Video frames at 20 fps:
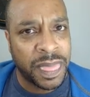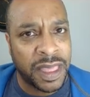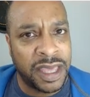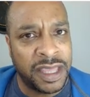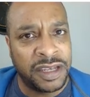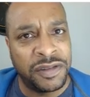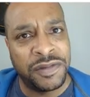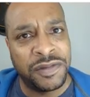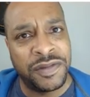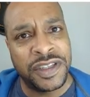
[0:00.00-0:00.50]

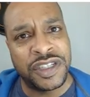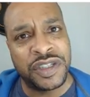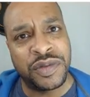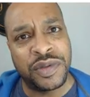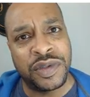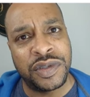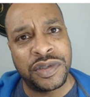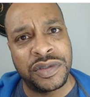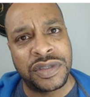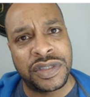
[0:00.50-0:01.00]

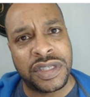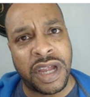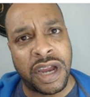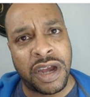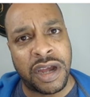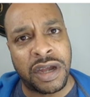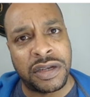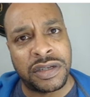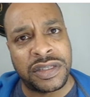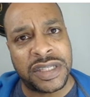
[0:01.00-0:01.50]
individuals
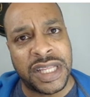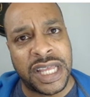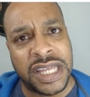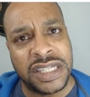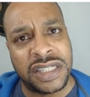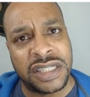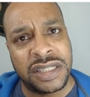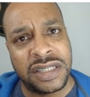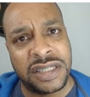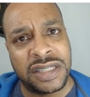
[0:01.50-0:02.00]
are
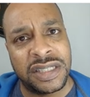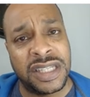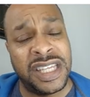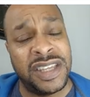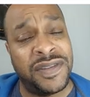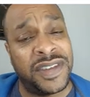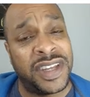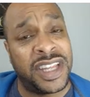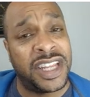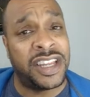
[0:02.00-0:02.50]
stationed,
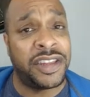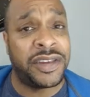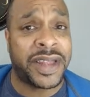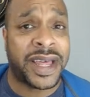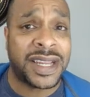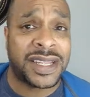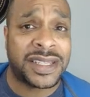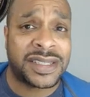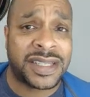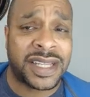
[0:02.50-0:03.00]
even in the
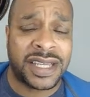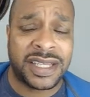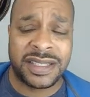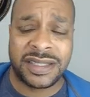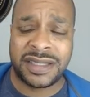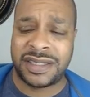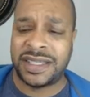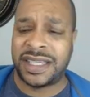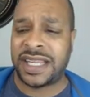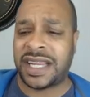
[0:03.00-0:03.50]
United
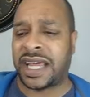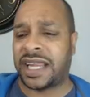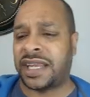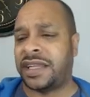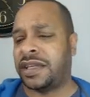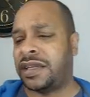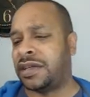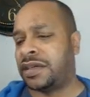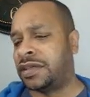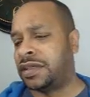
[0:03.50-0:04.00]
States? Get out
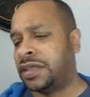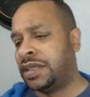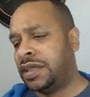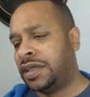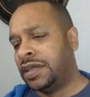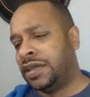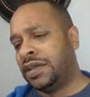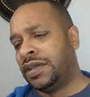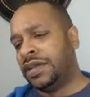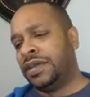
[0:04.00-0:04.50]
of here.
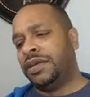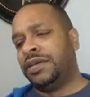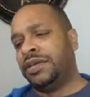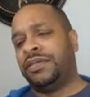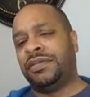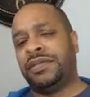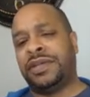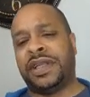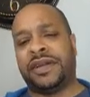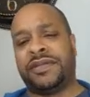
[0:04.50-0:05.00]

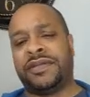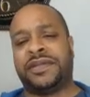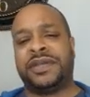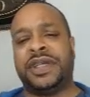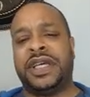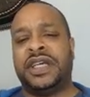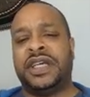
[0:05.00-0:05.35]
Whatever.